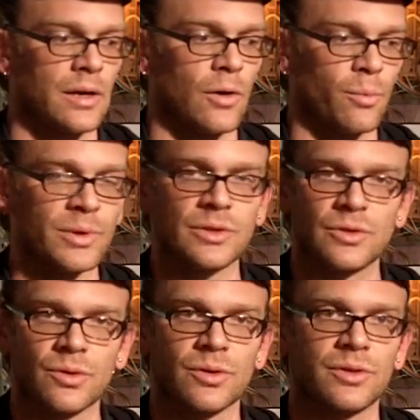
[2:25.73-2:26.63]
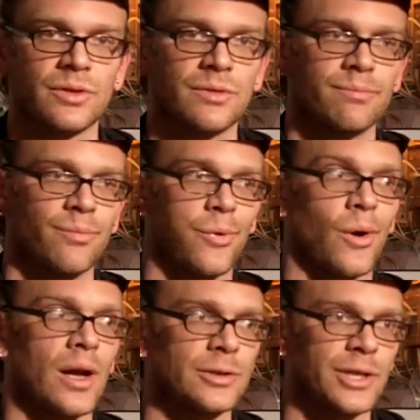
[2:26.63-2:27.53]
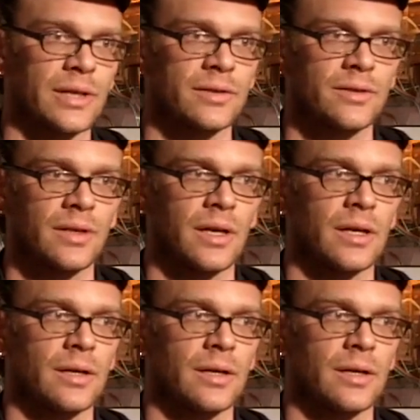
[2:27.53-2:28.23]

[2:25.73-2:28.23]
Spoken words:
open source projects